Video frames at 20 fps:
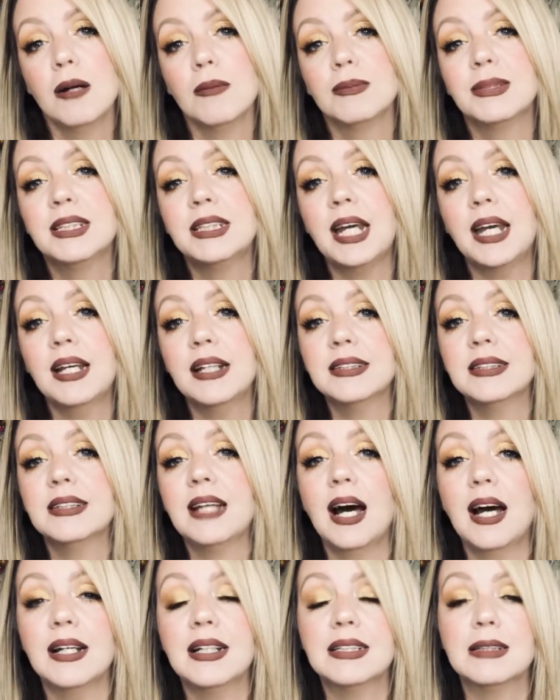Stay
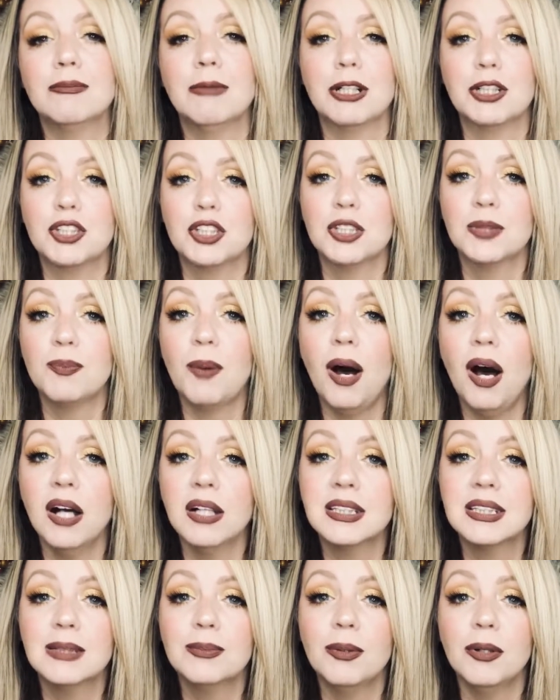inside as much as
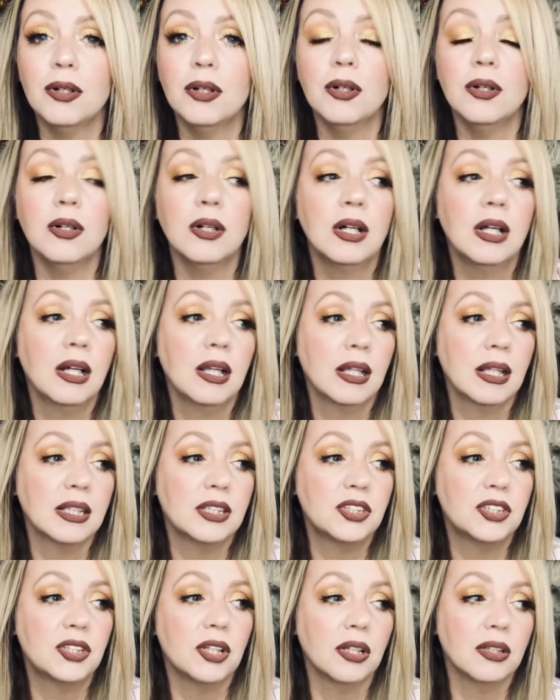possible.
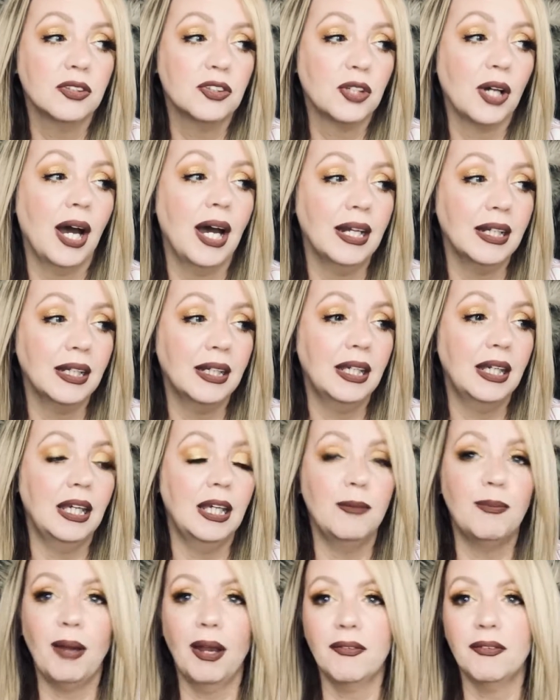Let's try to
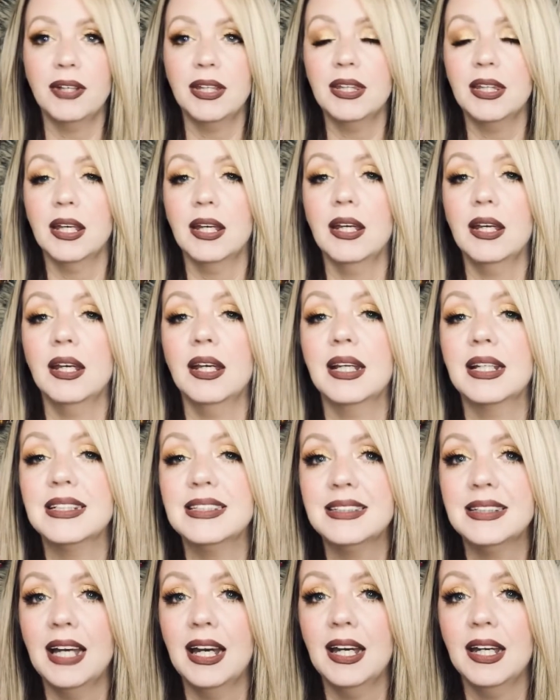keep everything
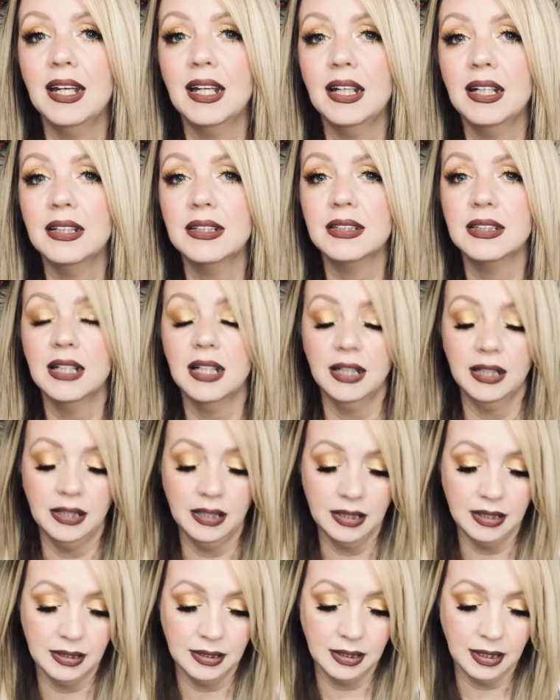contained,
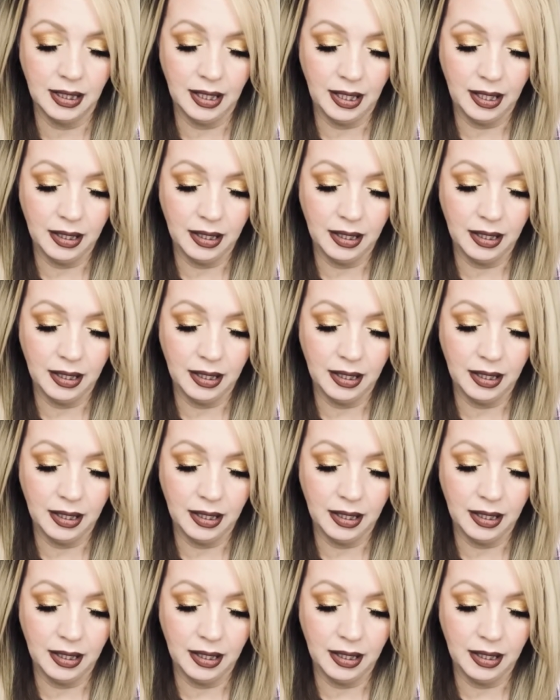and